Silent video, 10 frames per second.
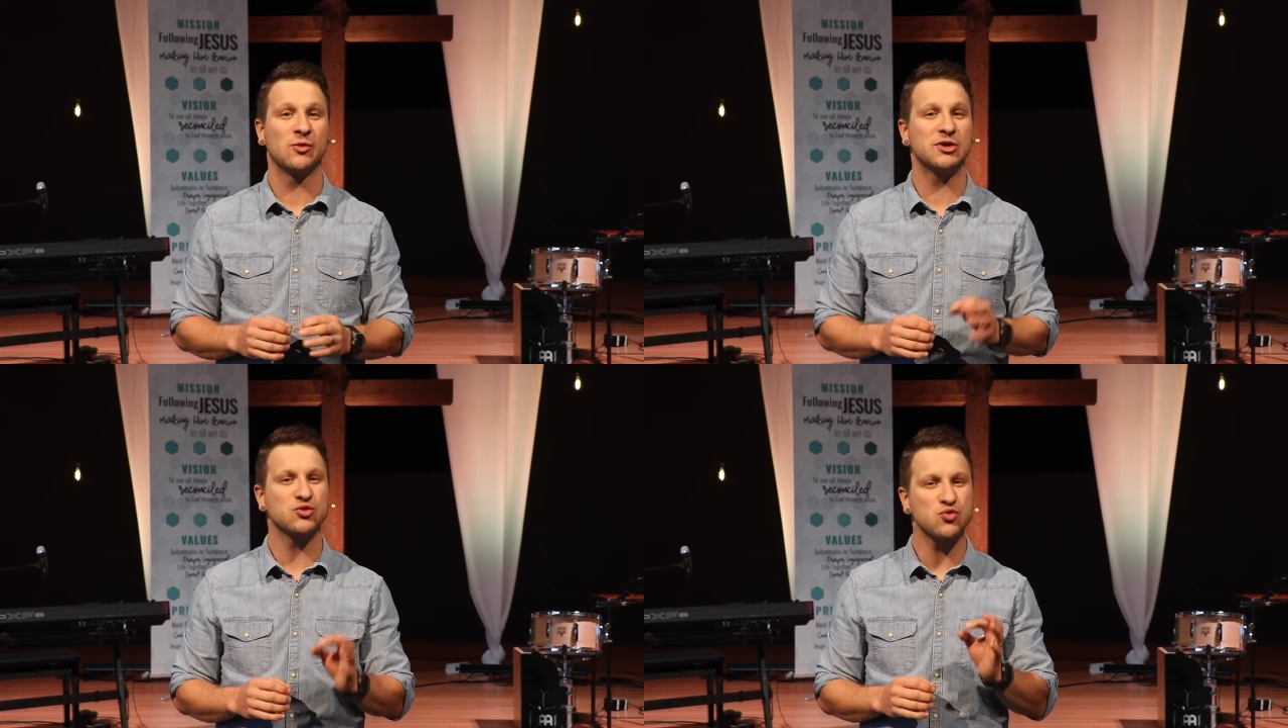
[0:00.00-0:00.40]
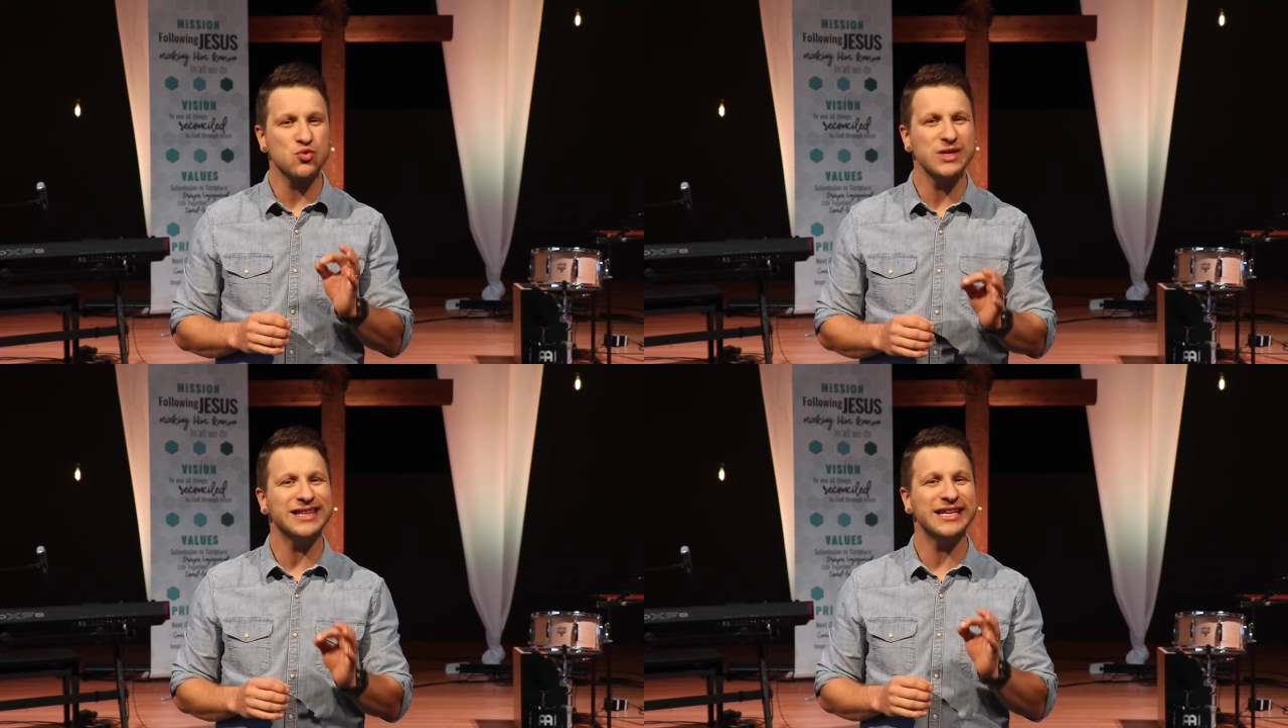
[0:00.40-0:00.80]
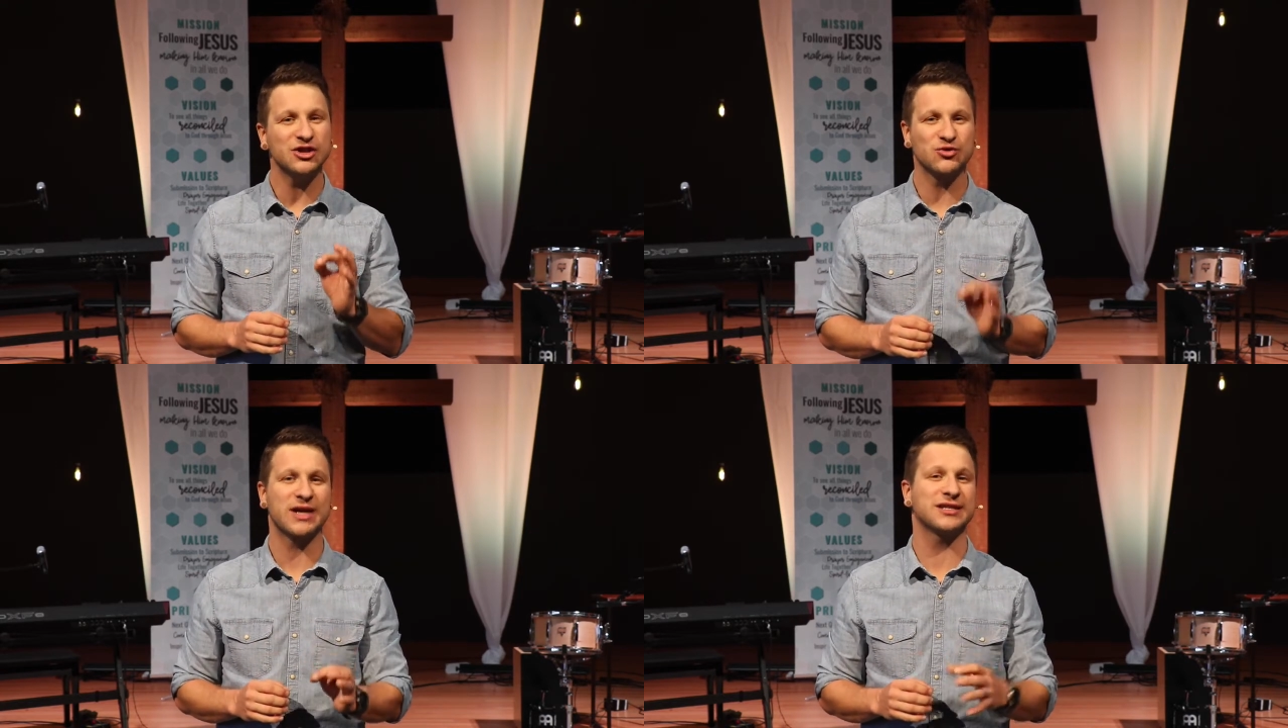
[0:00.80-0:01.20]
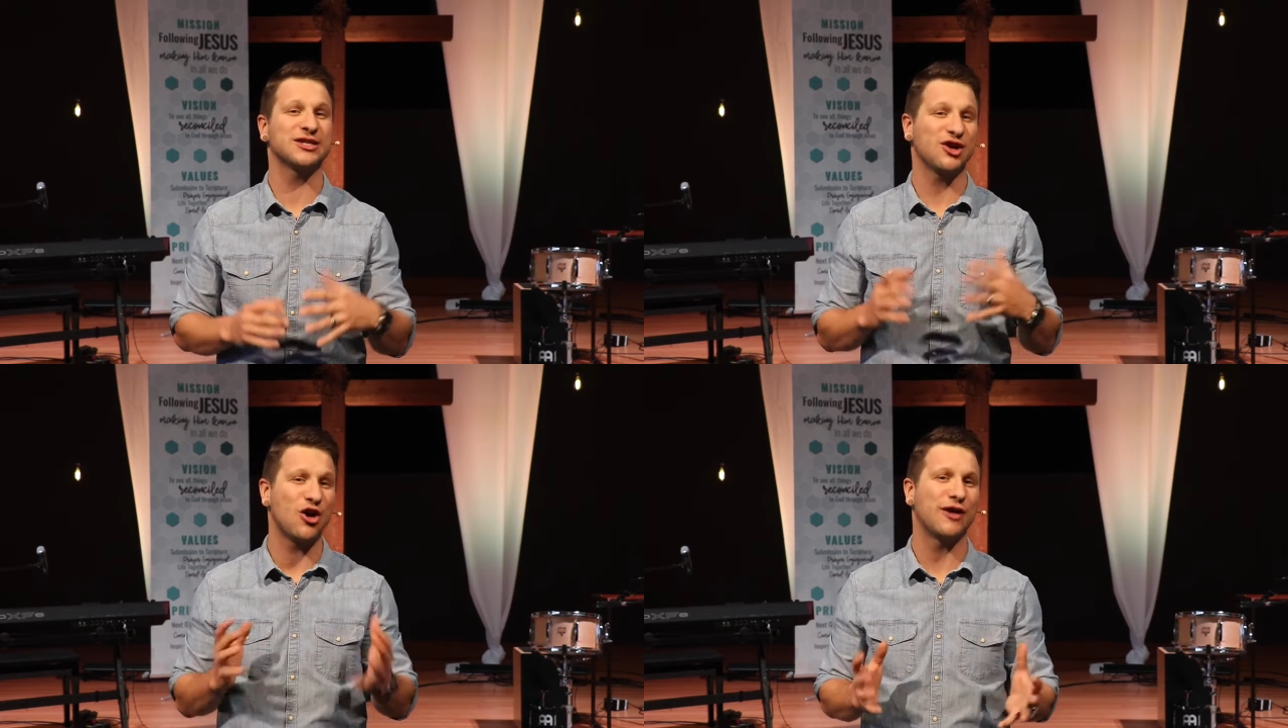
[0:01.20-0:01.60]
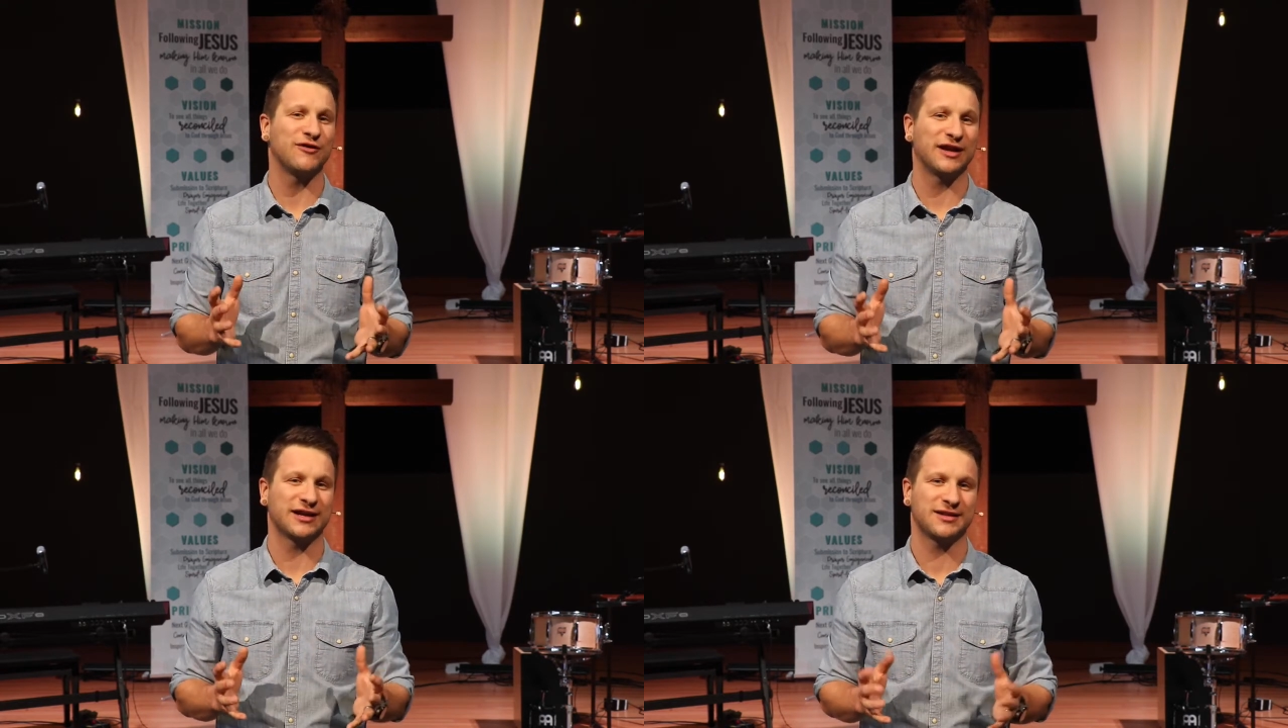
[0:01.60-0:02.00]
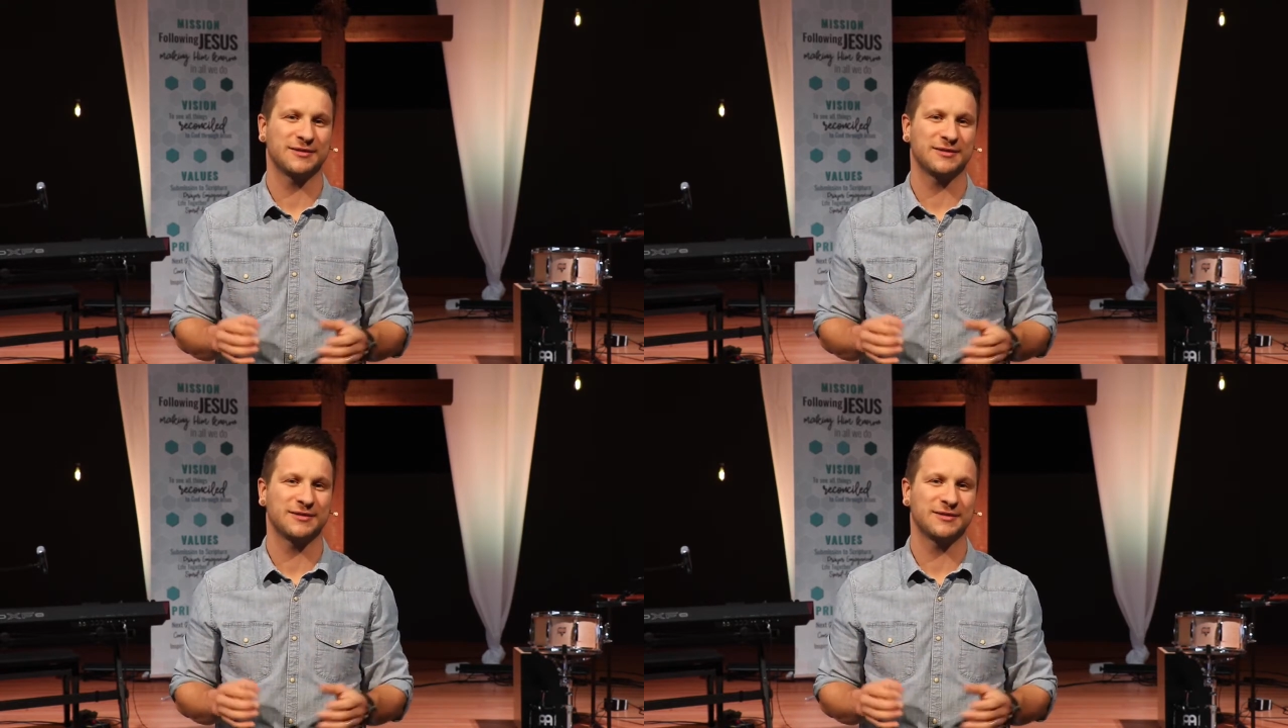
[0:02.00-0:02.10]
which really addresses conflict.